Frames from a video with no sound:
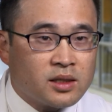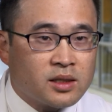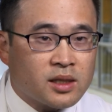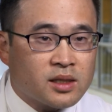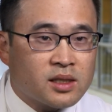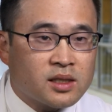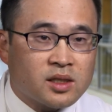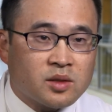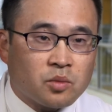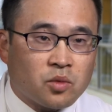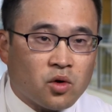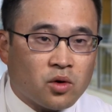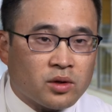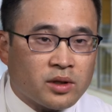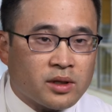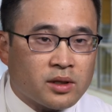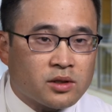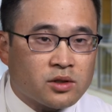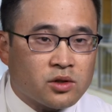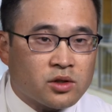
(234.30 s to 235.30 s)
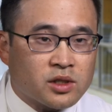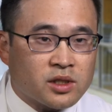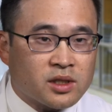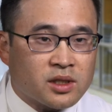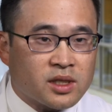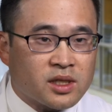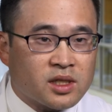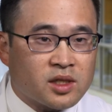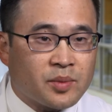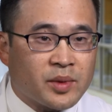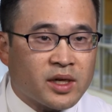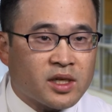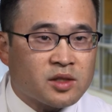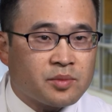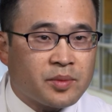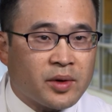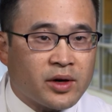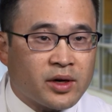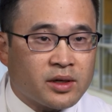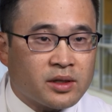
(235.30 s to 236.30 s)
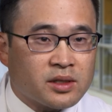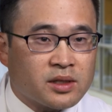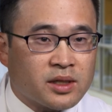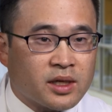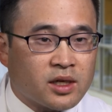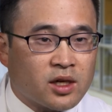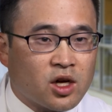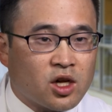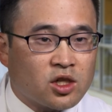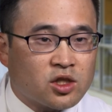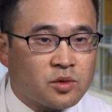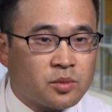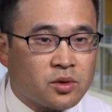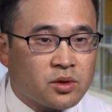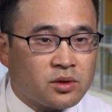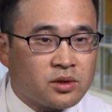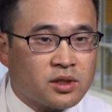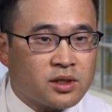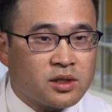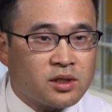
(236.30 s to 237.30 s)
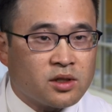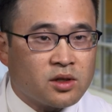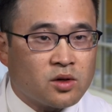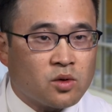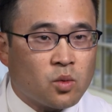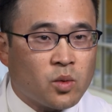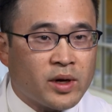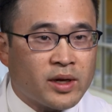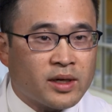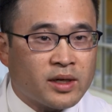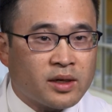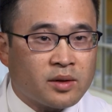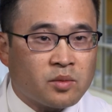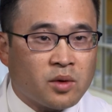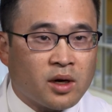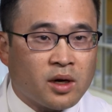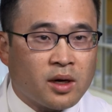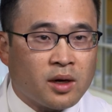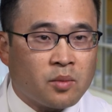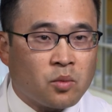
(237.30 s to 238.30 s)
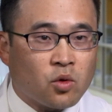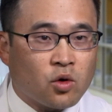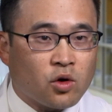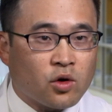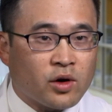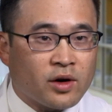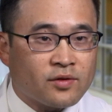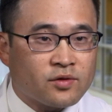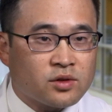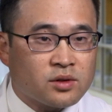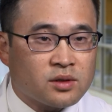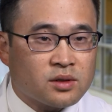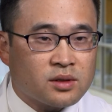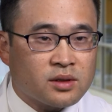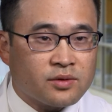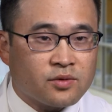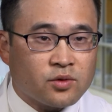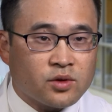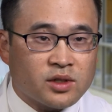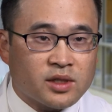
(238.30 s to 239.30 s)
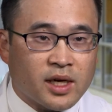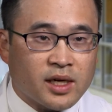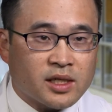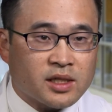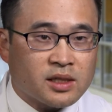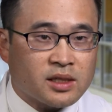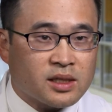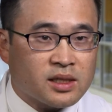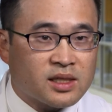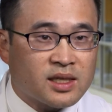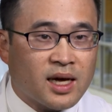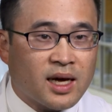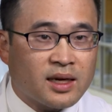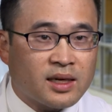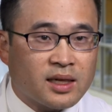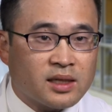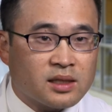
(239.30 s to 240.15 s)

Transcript: Just as importantly, the surgeon needs to be experienced and knowledgeable to know when a more aggressive resection is not